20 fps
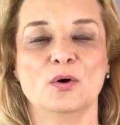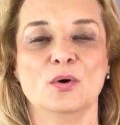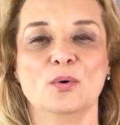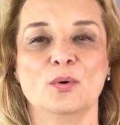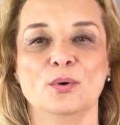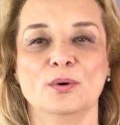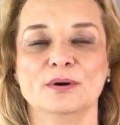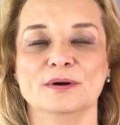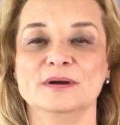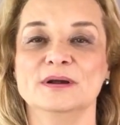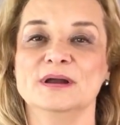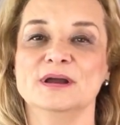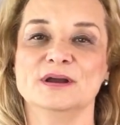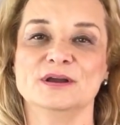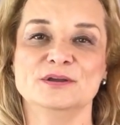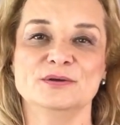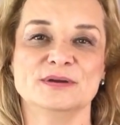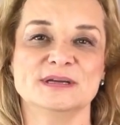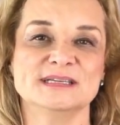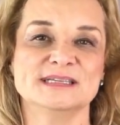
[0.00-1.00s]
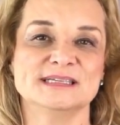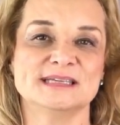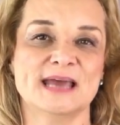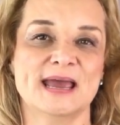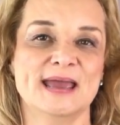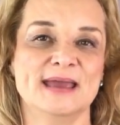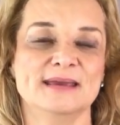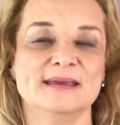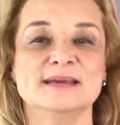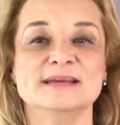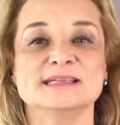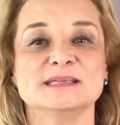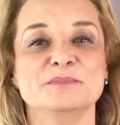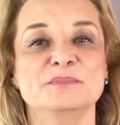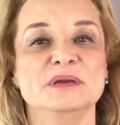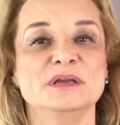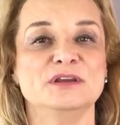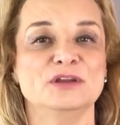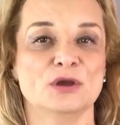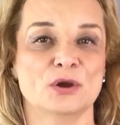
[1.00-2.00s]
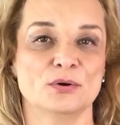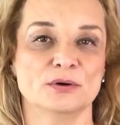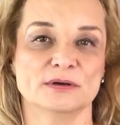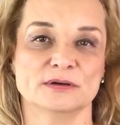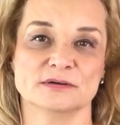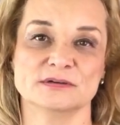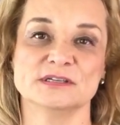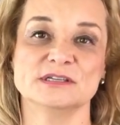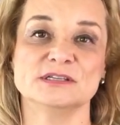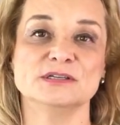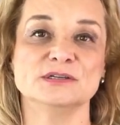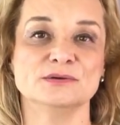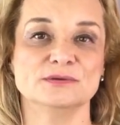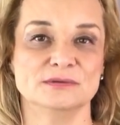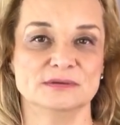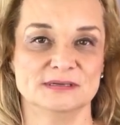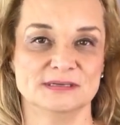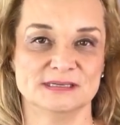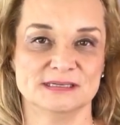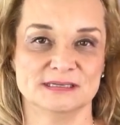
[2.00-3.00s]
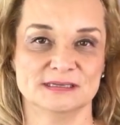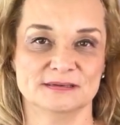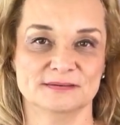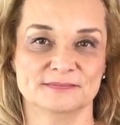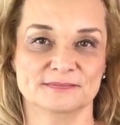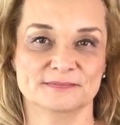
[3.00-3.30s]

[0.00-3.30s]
Or you can say he's a mediocre student.